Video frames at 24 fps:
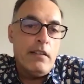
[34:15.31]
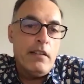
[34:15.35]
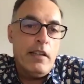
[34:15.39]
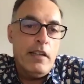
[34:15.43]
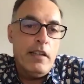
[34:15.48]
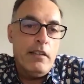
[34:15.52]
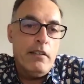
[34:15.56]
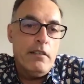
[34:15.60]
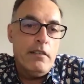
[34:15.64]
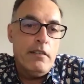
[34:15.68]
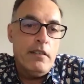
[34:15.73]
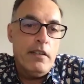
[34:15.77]

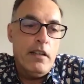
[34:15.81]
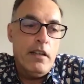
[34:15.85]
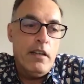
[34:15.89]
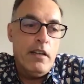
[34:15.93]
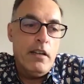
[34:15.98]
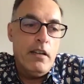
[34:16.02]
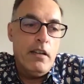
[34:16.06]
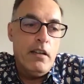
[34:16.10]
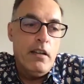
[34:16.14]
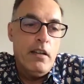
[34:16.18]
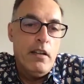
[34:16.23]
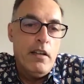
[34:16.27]

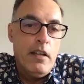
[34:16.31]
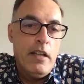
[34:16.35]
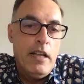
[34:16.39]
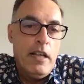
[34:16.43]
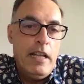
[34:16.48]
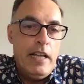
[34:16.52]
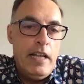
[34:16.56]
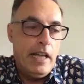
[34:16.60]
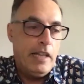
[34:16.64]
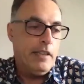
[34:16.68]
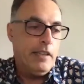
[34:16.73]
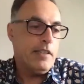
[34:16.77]

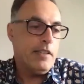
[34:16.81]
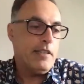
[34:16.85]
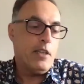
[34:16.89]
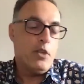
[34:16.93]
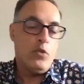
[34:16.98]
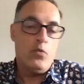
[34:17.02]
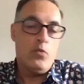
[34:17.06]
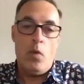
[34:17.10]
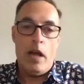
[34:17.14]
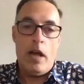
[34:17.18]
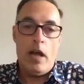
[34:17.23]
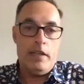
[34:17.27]
and this is
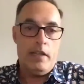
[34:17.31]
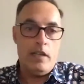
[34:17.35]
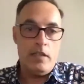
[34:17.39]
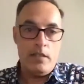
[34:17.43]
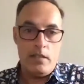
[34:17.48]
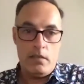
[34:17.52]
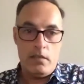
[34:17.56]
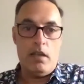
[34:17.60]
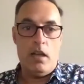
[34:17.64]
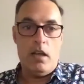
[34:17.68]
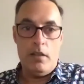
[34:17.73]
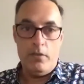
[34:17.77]
why
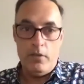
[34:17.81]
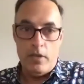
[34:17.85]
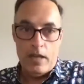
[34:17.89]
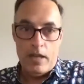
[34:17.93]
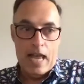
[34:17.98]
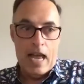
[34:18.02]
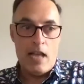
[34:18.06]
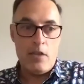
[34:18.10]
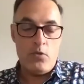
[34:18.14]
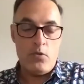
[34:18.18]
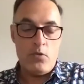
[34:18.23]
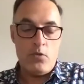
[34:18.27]
the
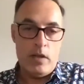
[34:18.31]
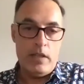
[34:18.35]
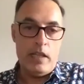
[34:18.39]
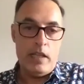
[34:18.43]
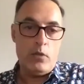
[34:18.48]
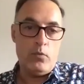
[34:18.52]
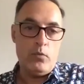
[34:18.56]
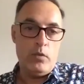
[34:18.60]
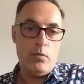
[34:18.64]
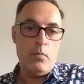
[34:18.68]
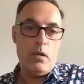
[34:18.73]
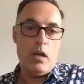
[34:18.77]
last one
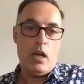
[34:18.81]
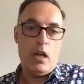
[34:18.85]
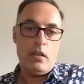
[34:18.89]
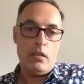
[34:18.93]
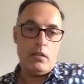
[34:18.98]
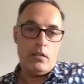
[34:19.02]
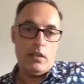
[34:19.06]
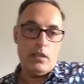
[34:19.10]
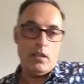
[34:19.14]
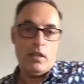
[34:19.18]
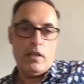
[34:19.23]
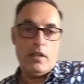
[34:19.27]
that we bought,
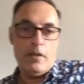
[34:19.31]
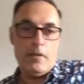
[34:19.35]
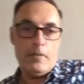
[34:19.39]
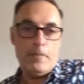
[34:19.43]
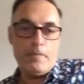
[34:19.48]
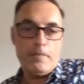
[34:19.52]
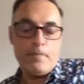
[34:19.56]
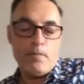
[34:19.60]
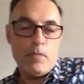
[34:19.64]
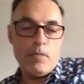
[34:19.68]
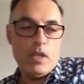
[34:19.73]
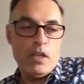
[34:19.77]

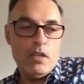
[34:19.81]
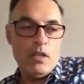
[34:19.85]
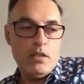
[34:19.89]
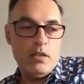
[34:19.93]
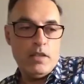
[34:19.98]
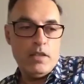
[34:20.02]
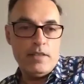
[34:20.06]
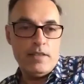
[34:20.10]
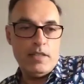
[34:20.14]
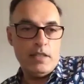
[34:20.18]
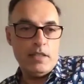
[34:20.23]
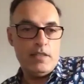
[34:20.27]

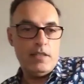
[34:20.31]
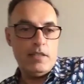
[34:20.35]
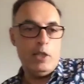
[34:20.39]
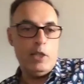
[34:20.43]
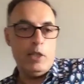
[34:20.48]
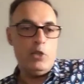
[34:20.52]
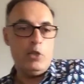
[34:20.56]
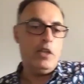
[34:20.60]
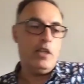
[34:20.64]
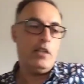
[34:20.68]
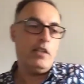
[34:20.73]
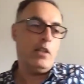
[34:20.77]
the 16
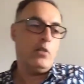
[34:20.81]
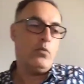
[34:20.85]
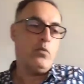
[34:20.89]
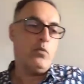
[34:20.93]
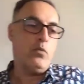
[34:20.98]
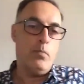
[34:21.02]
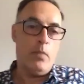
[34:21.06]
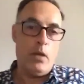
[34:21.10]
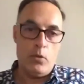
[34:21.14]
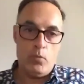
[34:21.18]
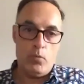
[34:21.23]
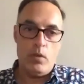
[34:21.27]
unit that we
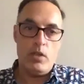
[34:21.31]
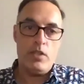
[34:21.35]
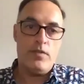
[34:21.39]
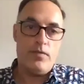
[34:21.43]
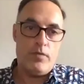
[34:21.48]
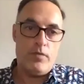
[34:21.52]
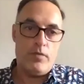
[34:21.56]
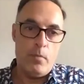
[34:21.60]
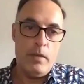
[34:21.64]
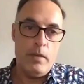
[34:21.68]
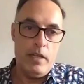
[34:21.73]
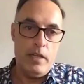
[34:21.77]
bought, was
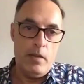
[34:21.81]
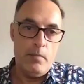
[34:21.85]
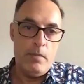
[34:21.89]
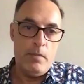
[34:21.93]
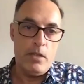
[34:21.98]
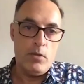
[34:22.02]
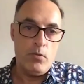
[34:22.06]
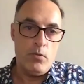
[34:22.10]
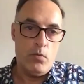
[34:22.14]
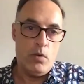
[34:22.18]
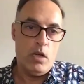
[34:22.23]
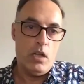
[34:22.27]
from him
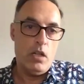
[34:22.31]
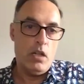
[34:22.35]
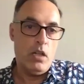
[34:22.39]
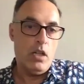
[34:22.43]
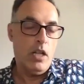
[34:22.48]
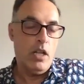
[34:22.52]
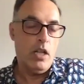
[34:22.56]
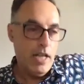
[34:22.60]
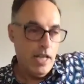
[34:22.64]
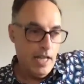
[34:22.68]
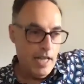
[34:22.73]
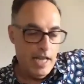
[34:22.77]
as well,
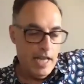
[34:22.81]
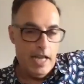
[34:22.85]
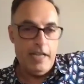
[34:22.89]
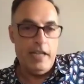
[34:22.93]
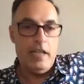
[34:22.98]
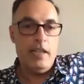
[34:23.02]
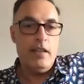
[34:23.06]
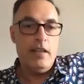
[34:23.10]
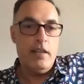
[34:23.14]
and